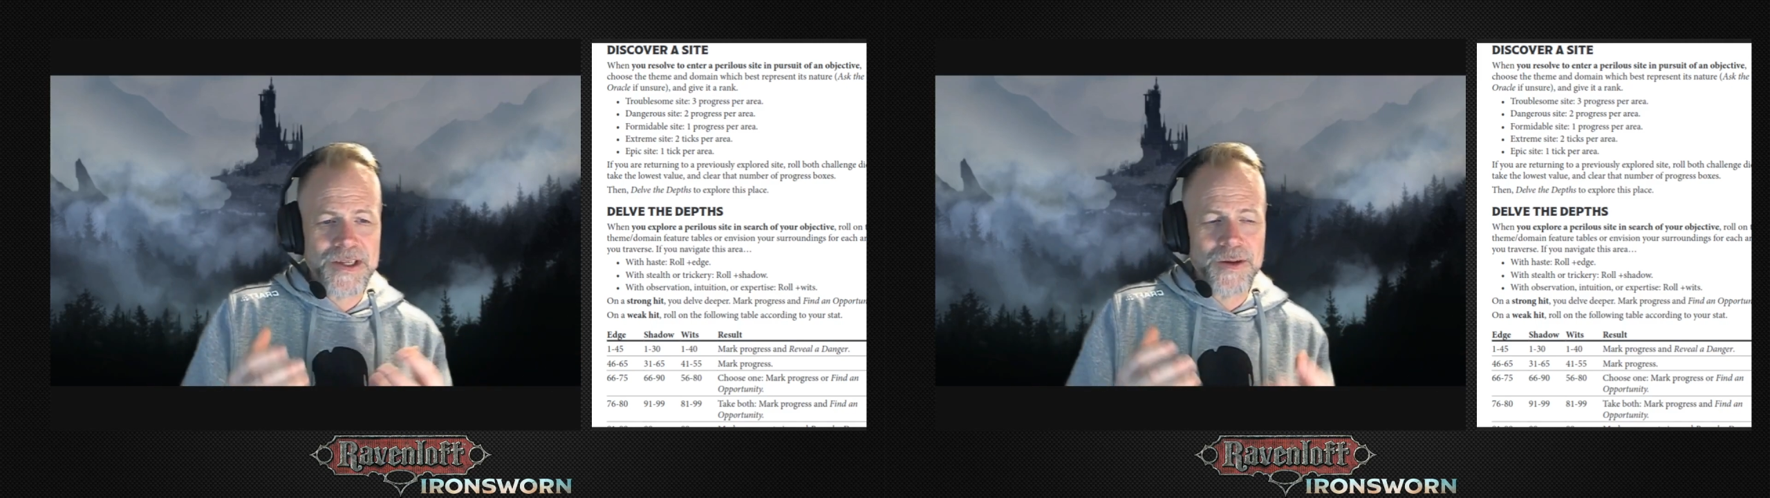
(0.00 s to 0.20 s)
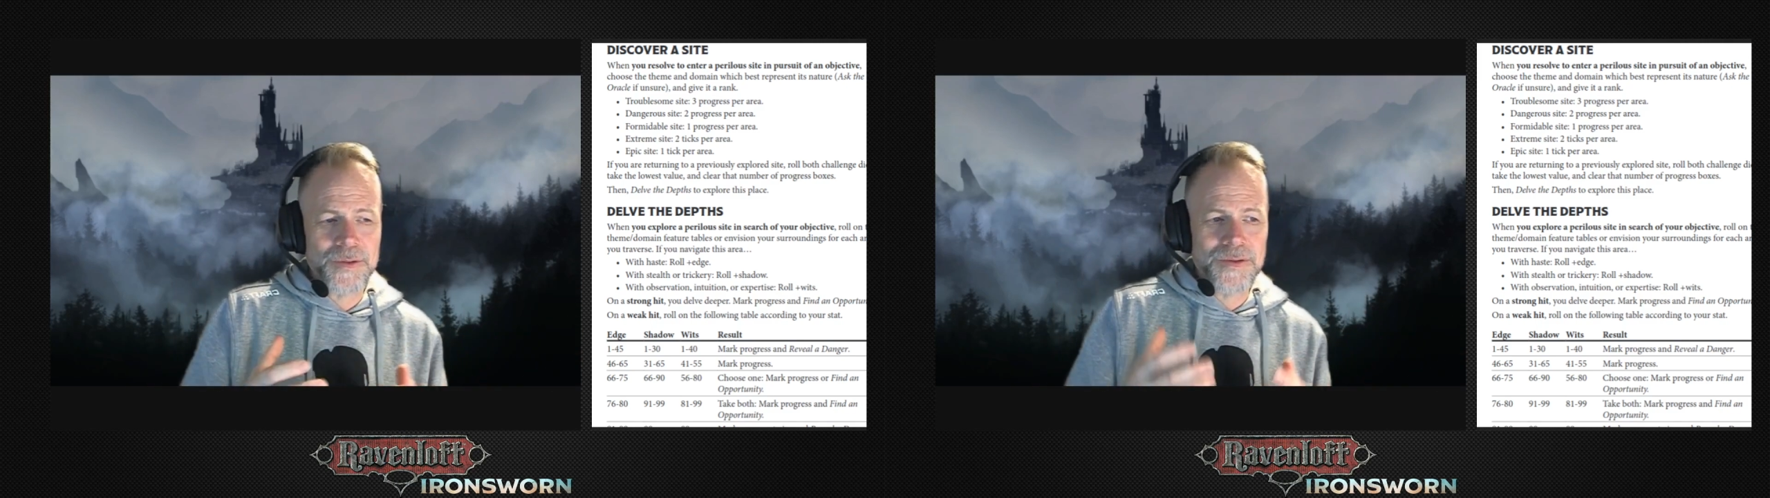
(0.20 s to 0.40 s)

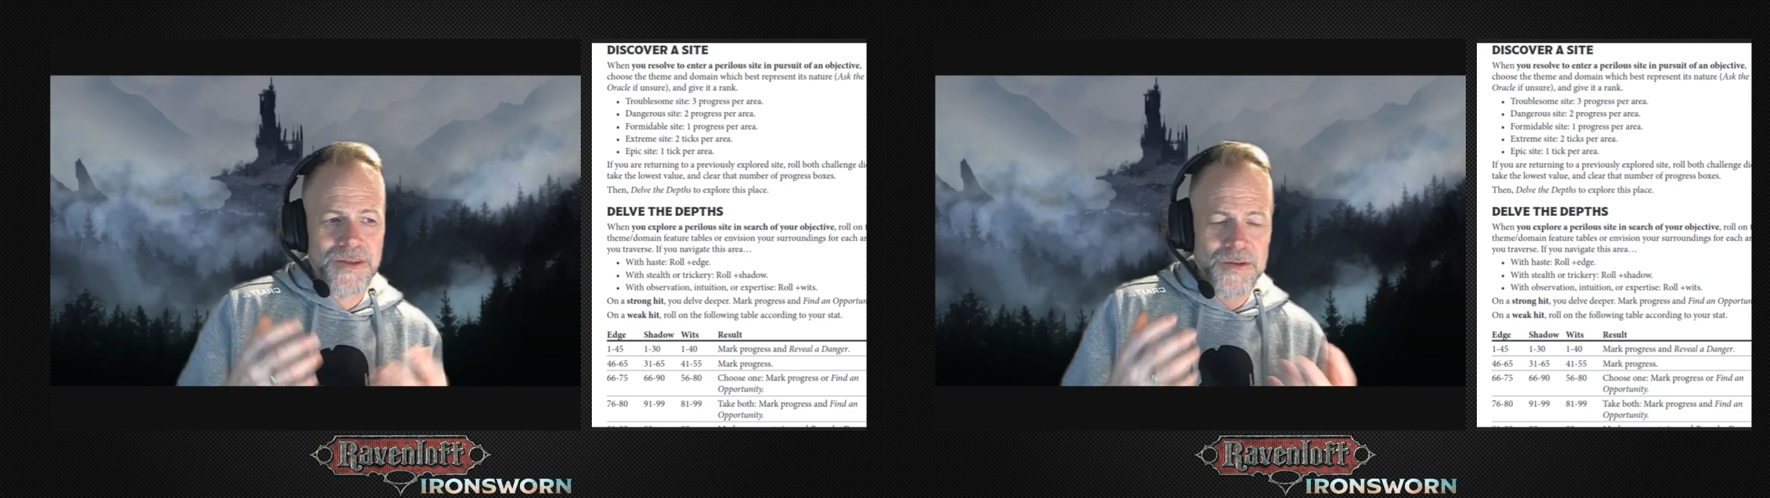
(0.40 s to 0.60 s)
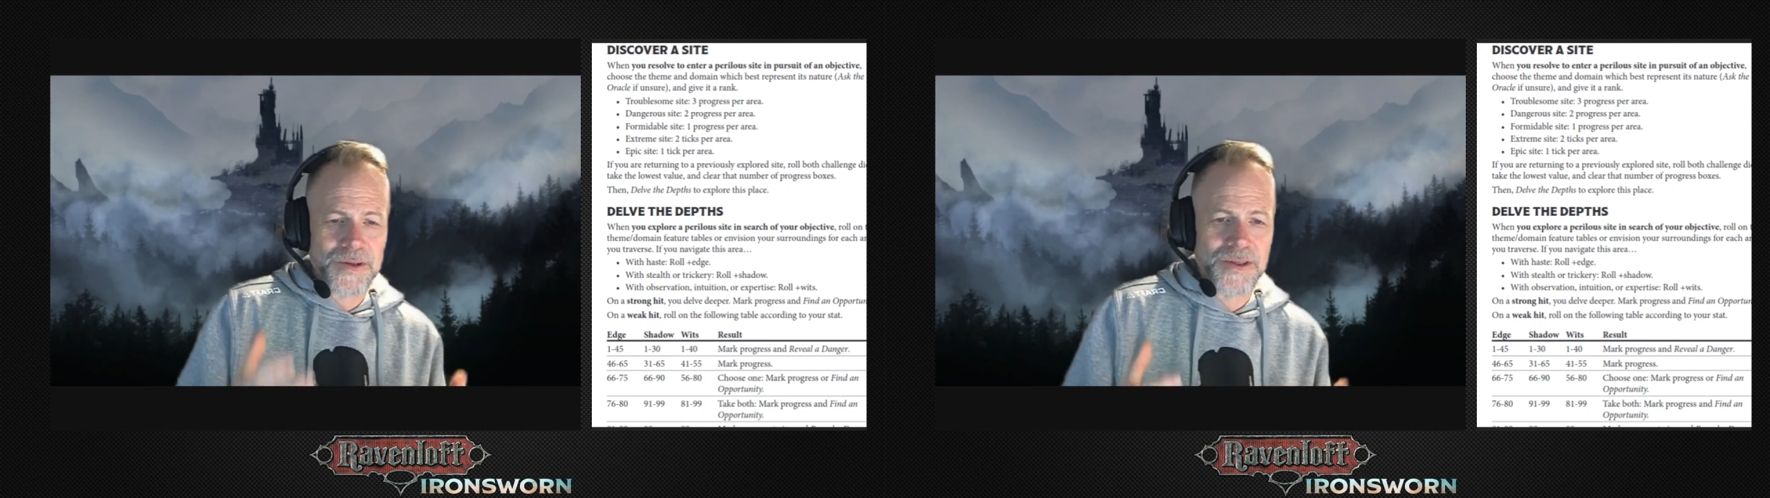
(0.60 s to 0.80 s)
They don't,
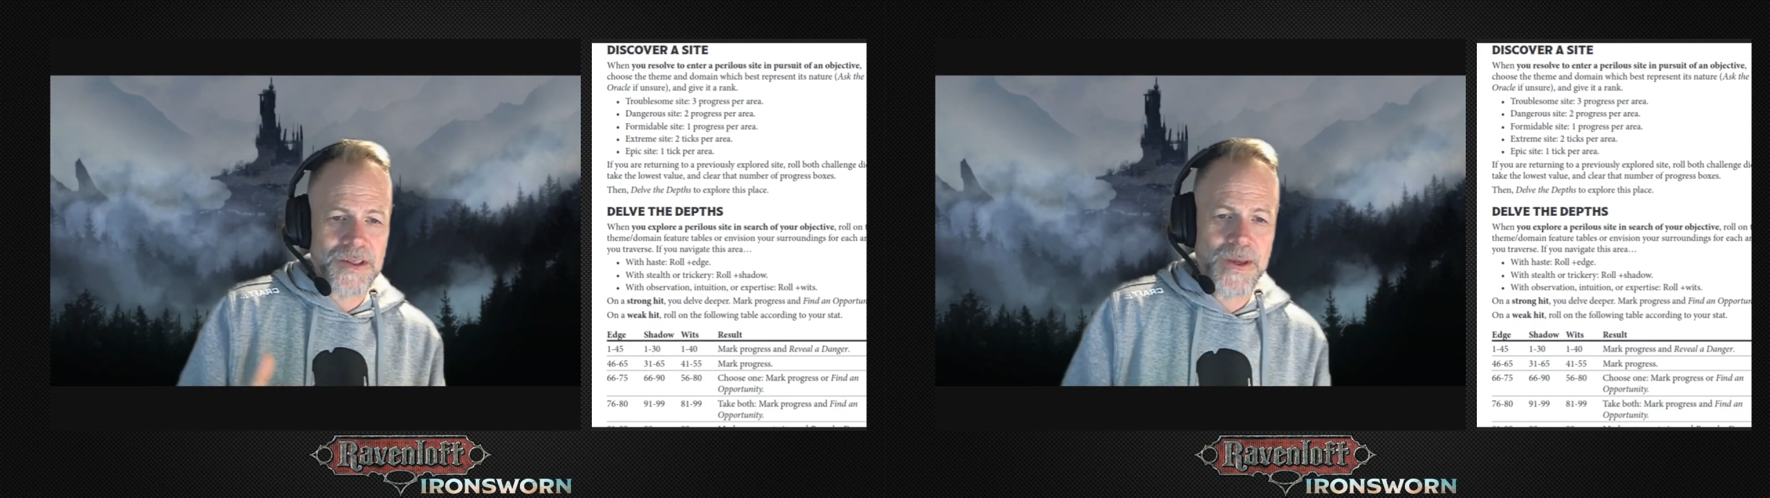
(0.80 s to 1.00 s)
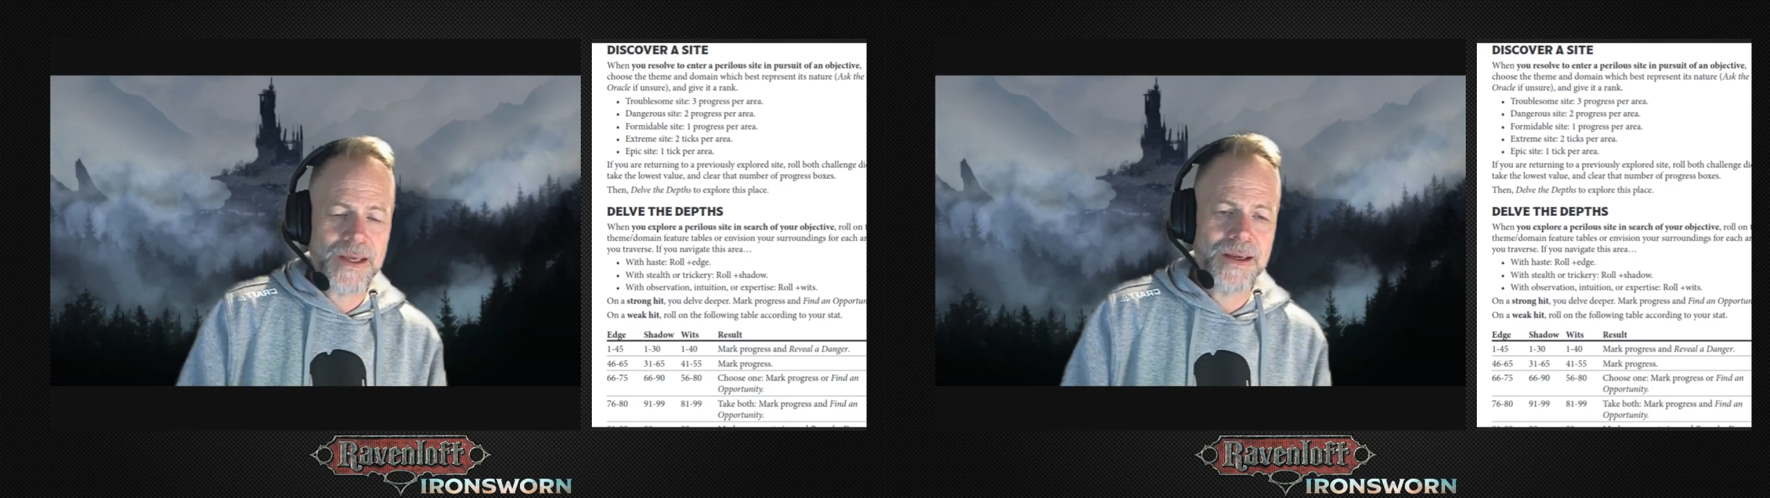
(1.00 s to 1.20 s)
strictly
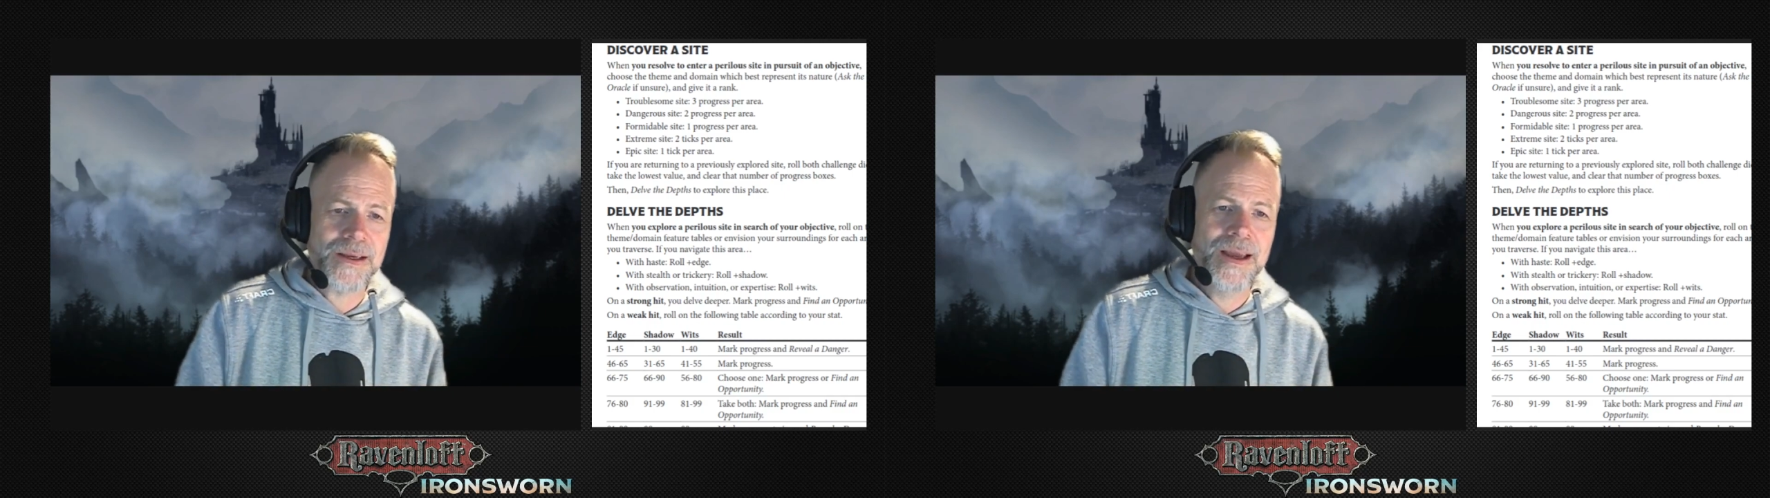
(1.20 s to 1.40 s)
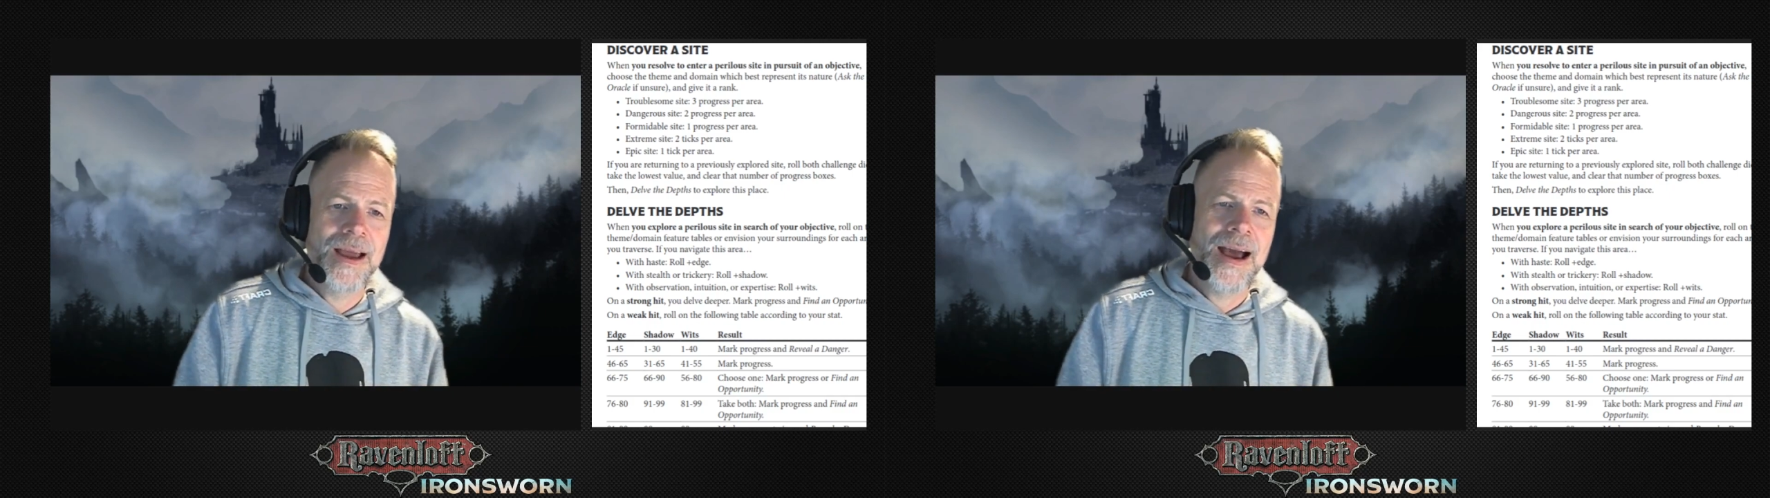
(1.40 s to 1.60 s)
speaking.